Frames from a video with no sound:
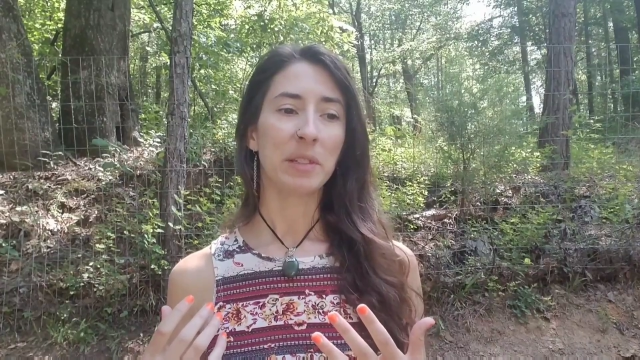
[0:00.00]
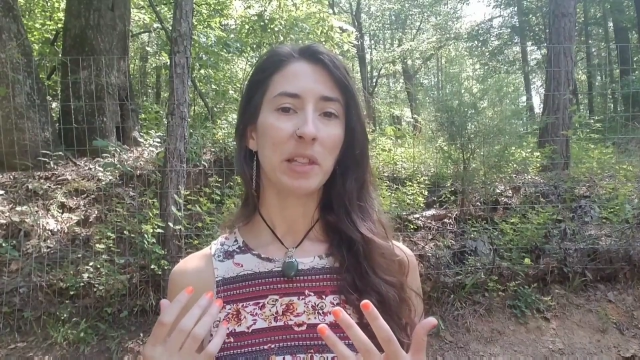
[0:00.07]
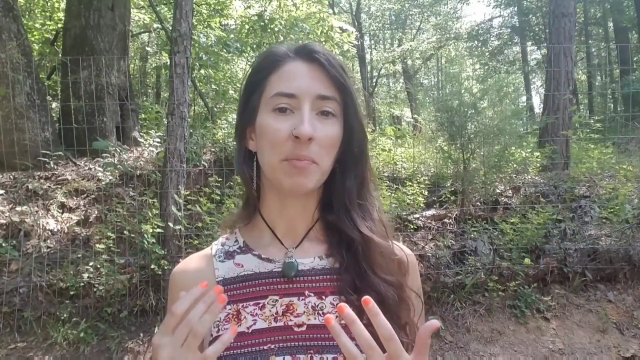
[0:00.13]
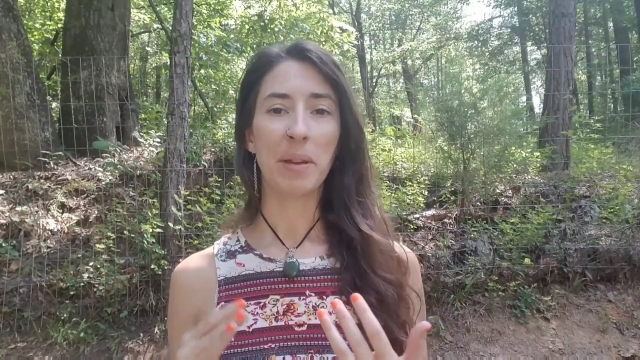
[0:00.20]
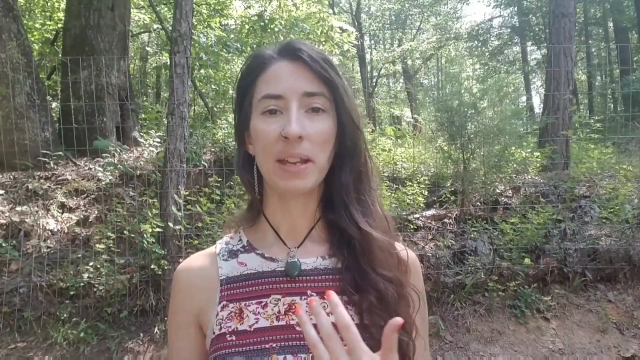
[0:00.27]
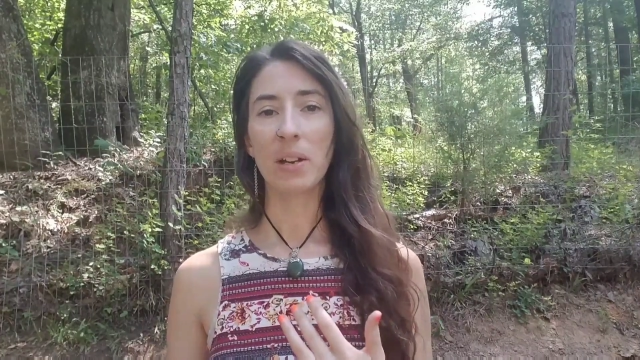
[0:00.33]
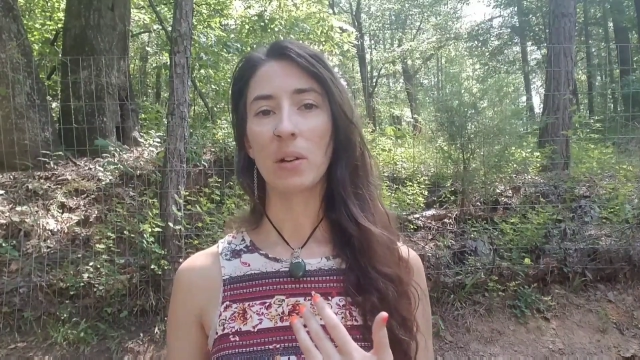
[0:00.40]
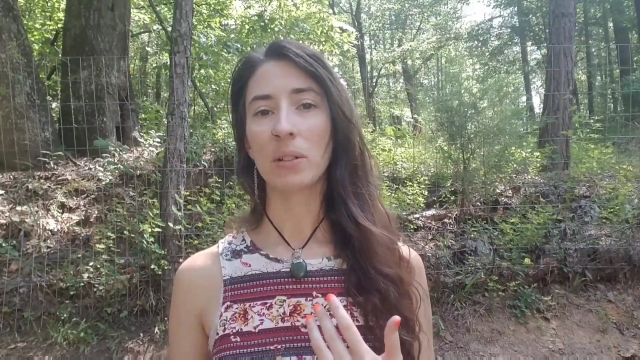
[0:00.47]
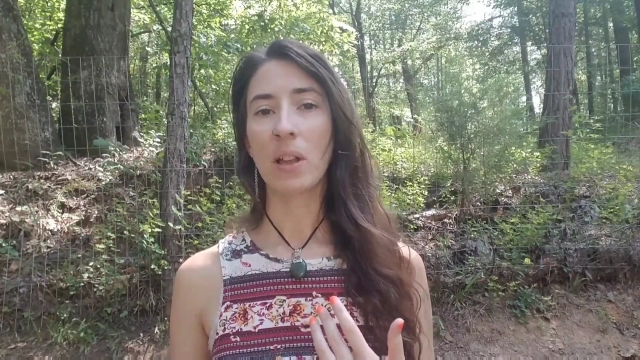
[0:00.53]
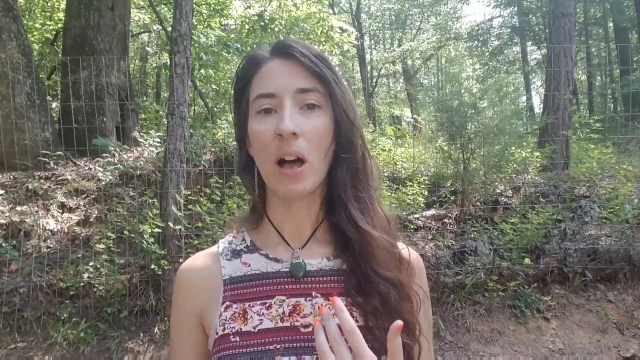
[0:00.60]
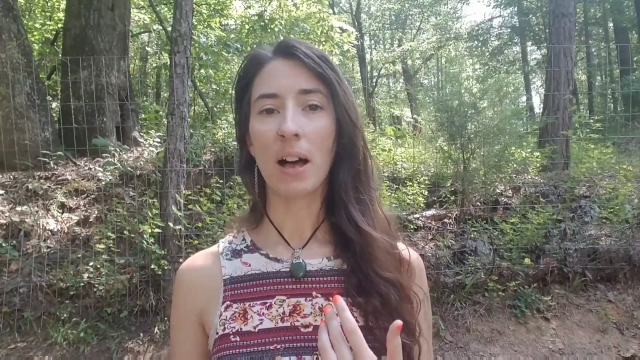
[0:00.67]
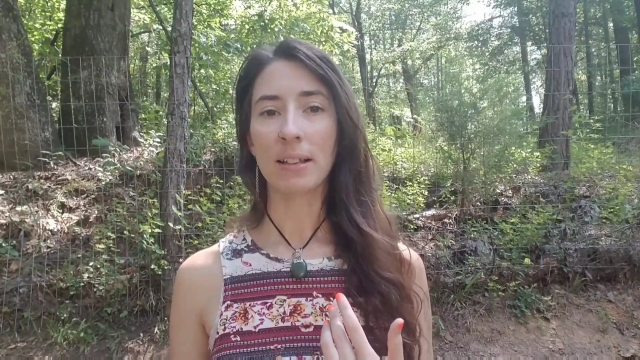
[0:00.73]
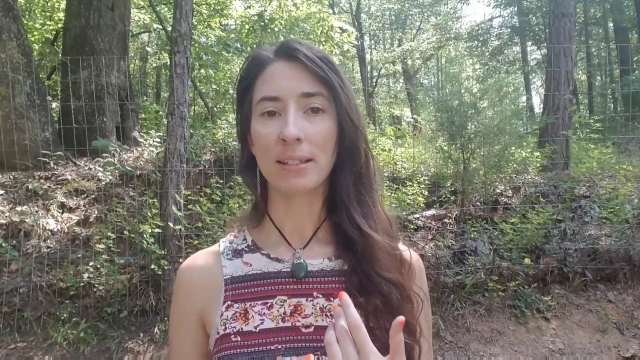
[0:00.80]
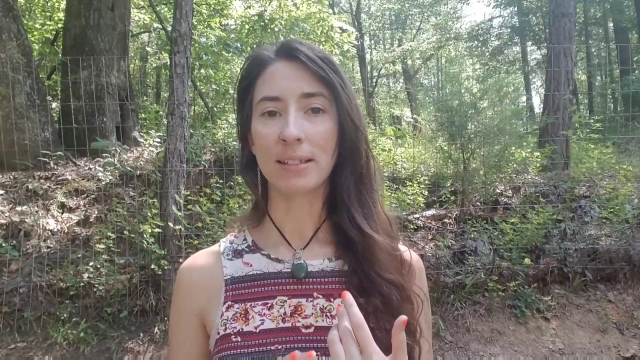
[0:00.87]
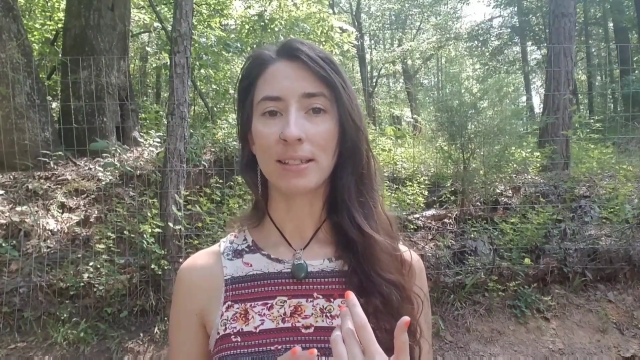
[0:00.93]
Libido
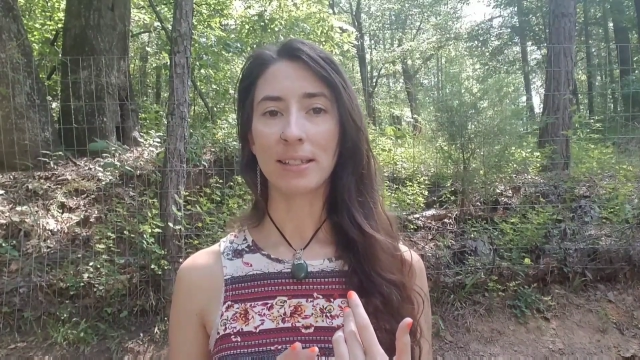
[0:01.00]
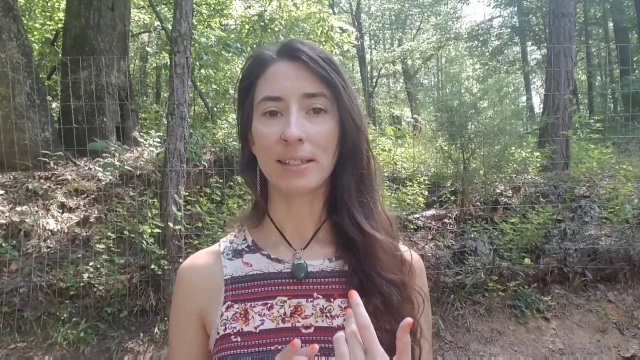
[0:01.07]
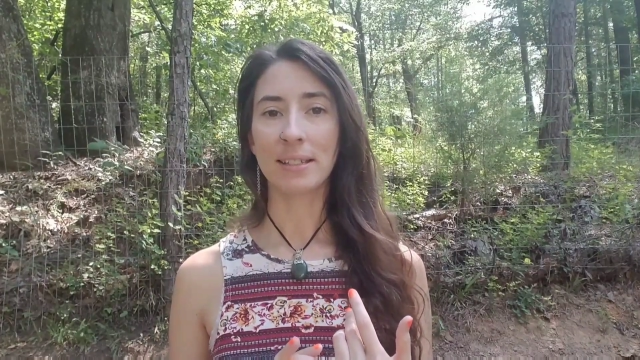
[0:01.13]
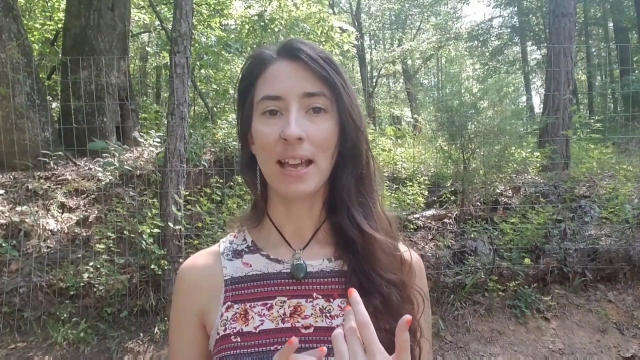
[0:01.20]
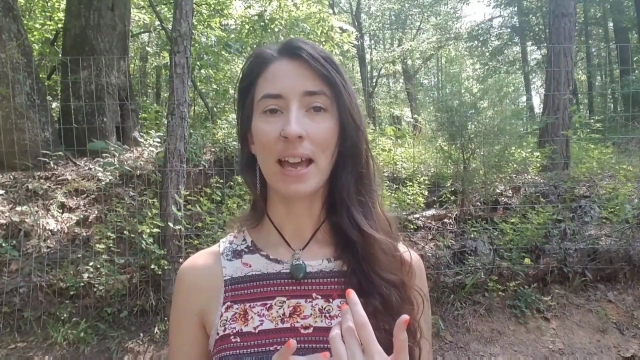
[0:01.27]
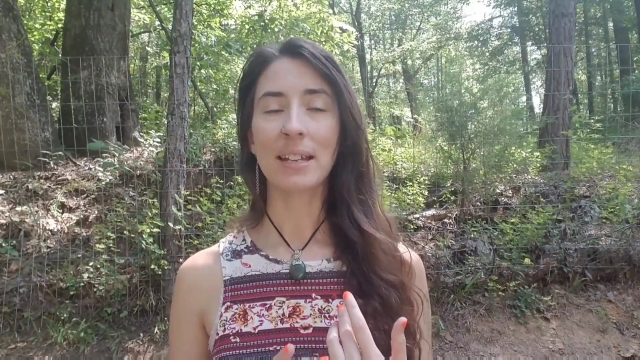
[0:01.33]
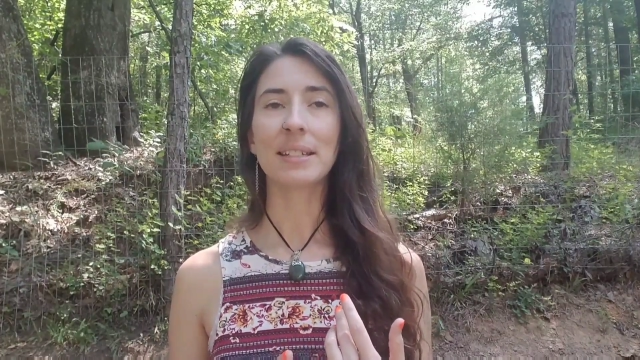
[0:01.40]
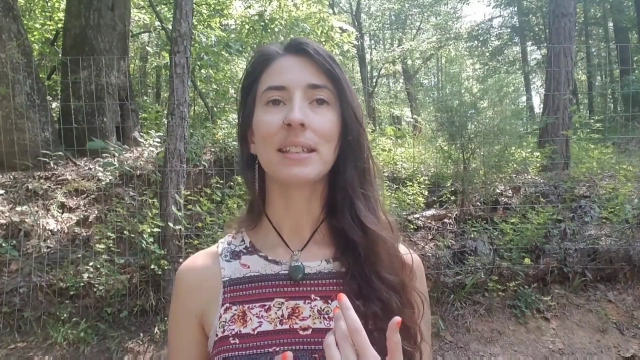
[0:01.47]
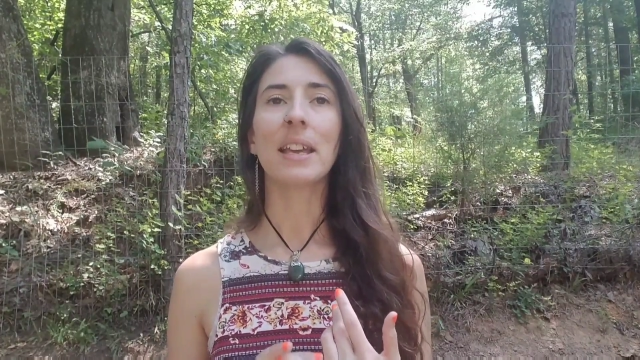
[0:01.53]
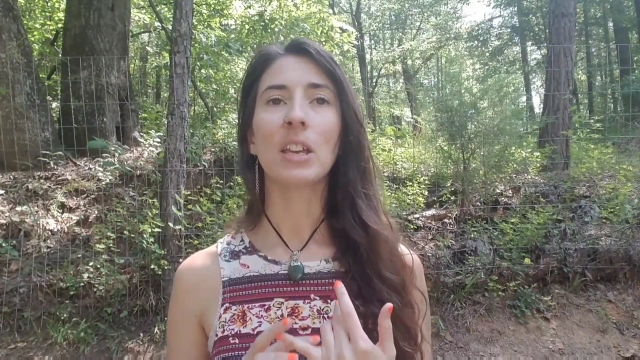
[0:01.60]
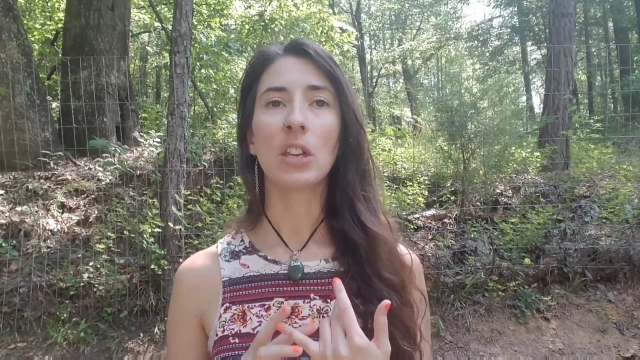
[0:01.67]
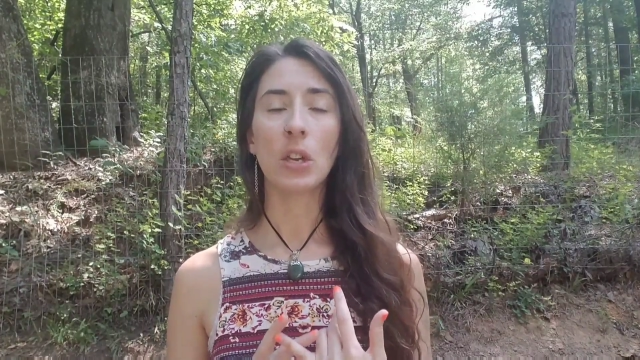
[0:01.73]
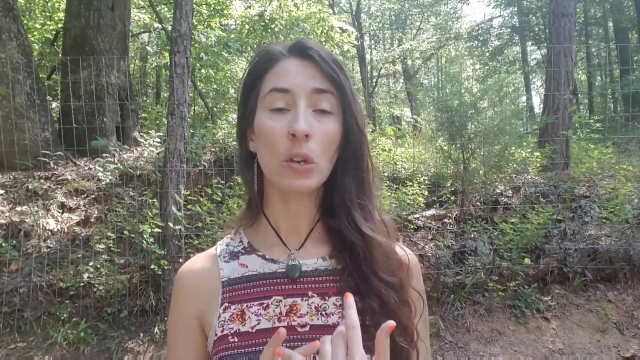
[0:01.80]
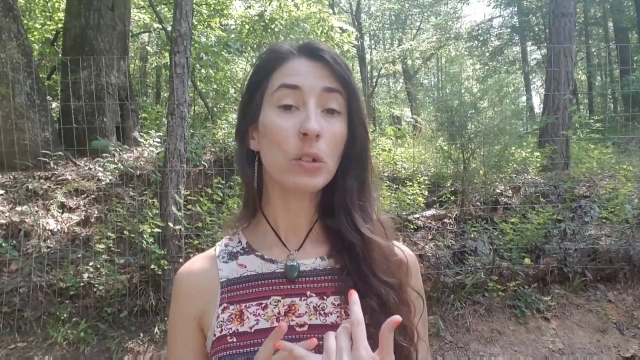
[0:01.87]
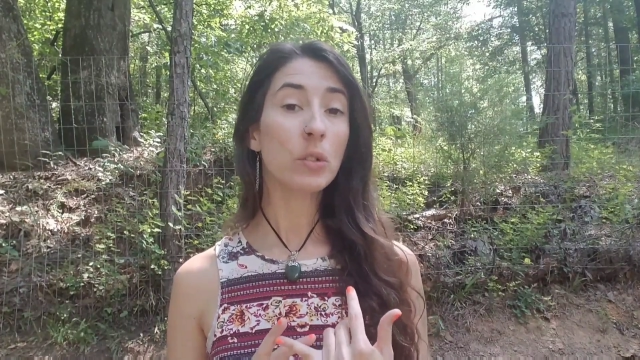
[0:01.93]
loss, that is a
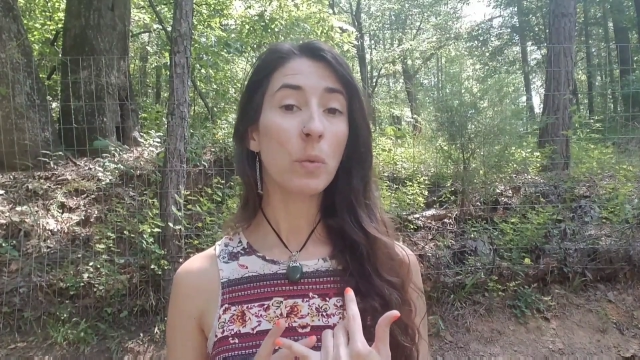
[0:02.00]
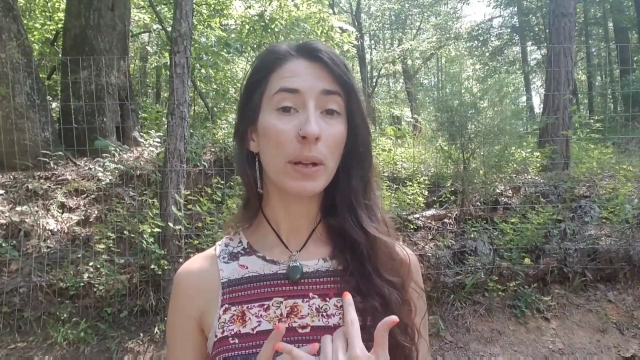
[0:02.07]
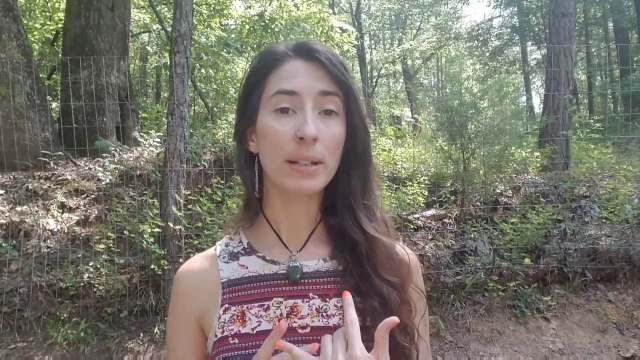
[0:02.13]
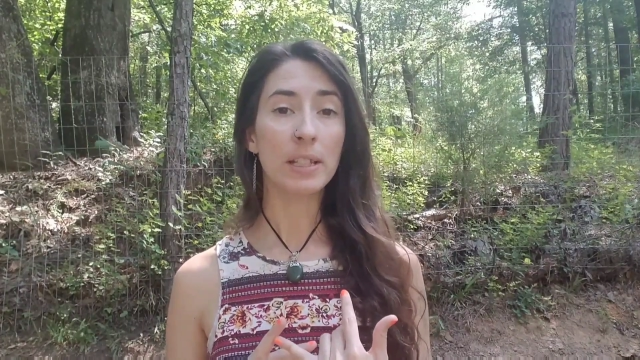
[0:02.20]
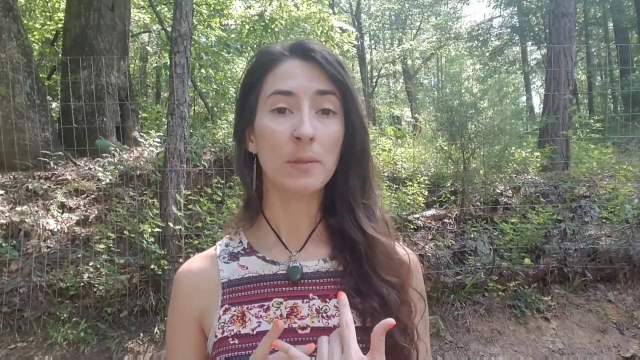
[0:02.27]
huge one,